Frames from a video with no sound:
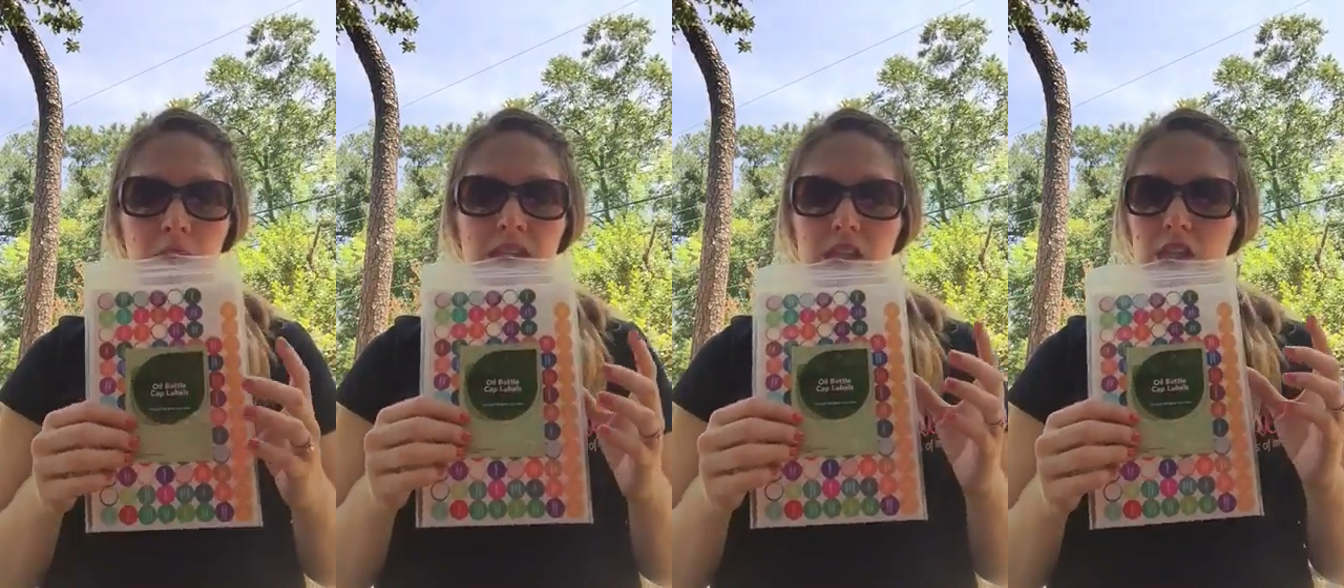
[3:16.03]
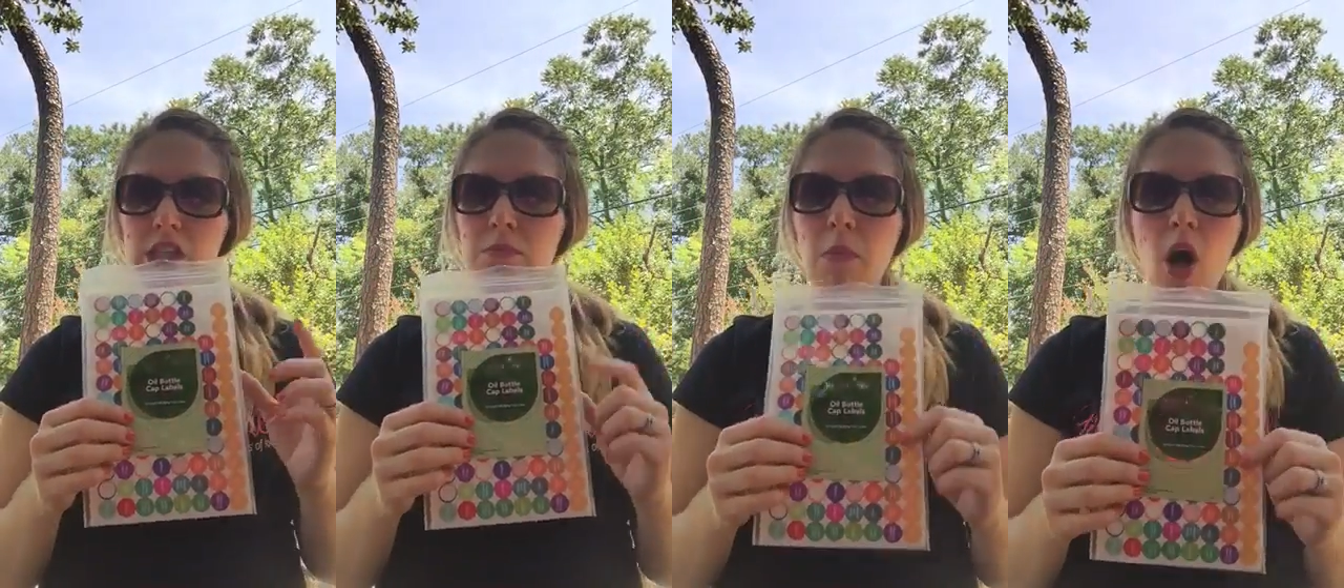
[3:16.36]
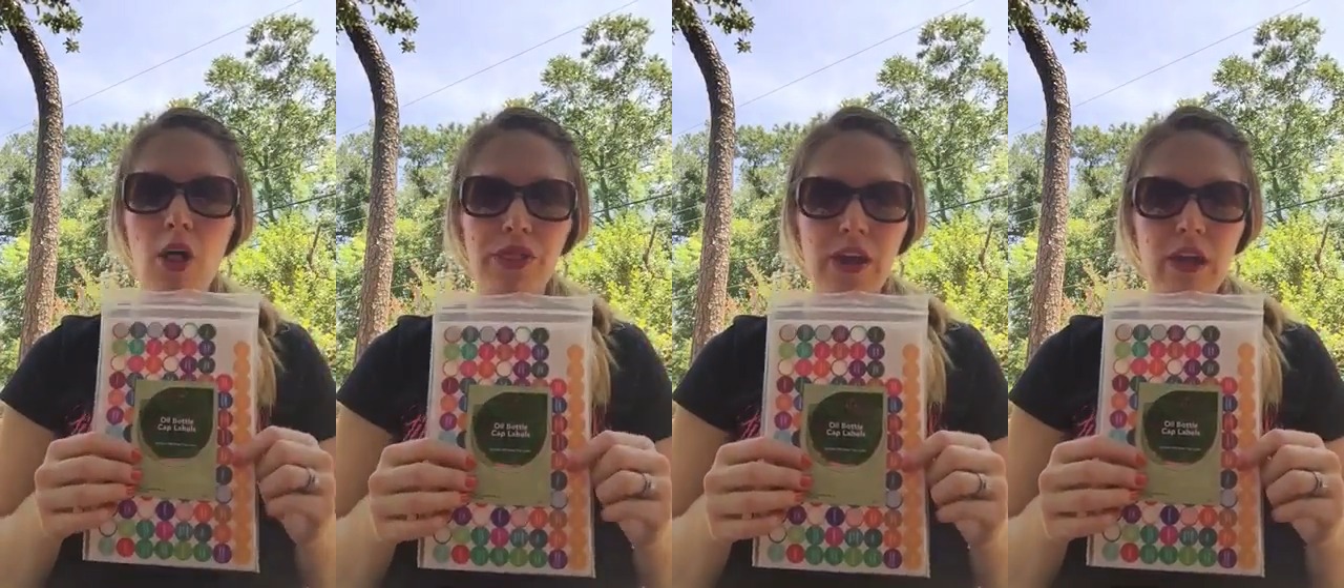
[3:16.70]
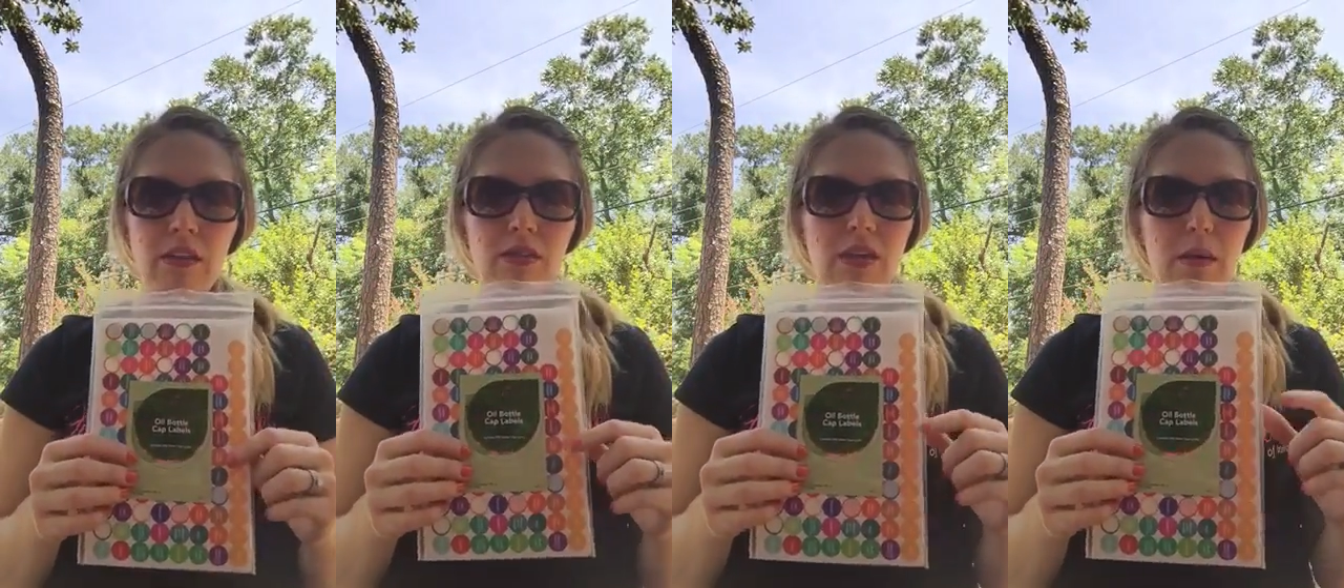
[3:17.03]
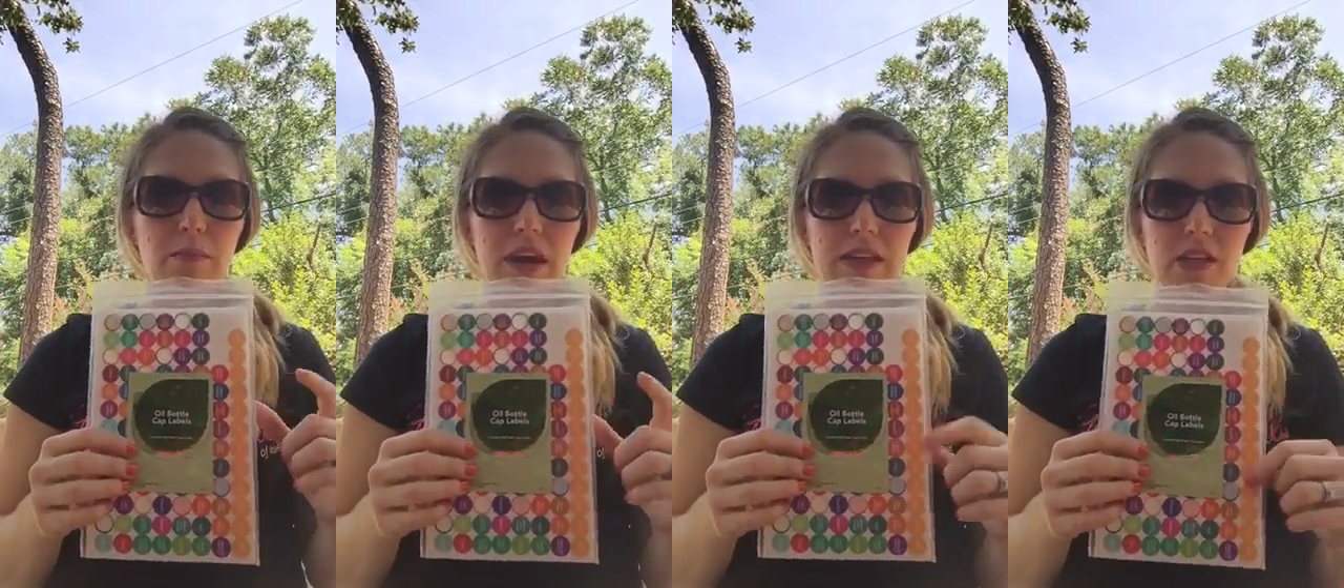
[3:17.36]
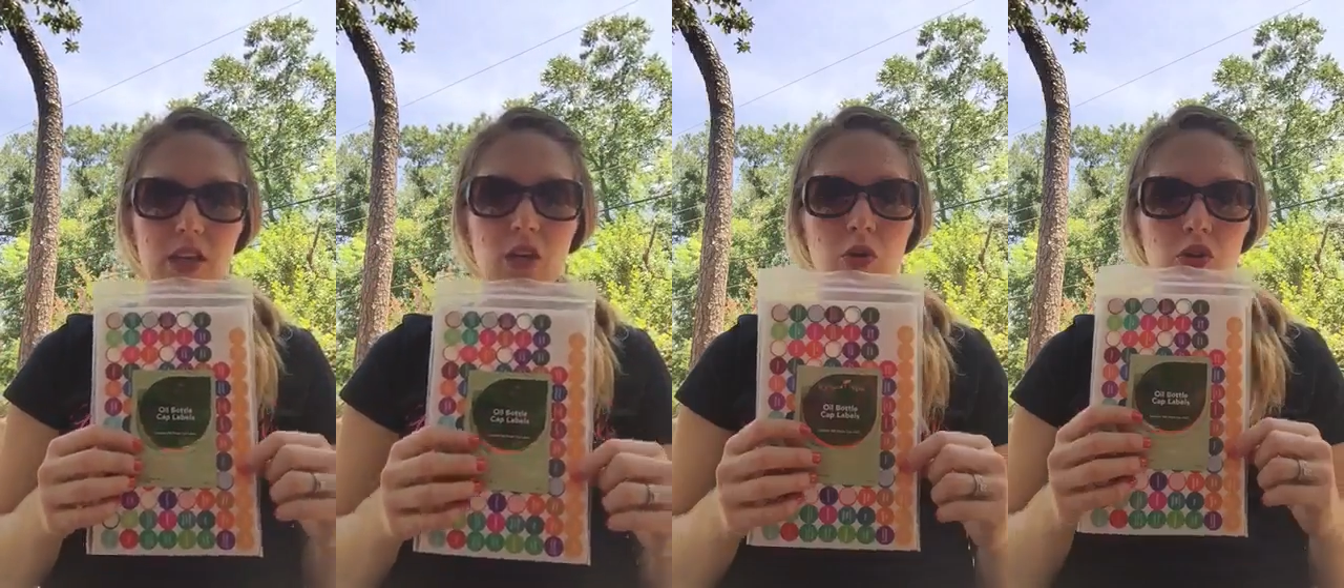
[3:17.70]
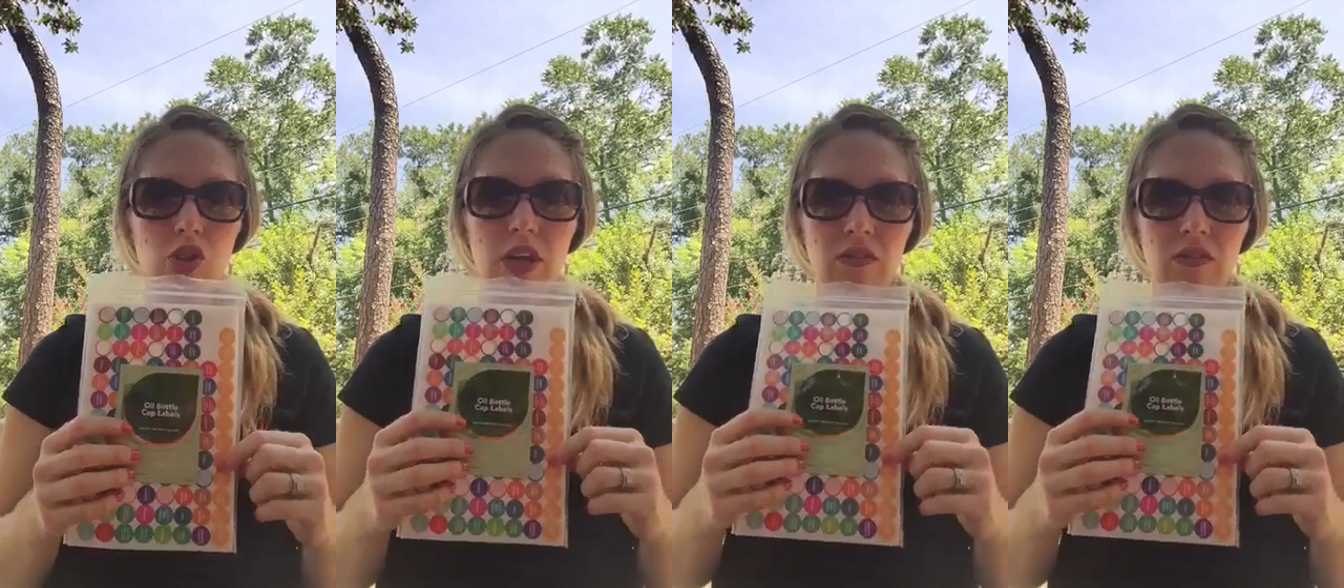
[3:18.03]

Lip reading: It's a small thing that makes a huge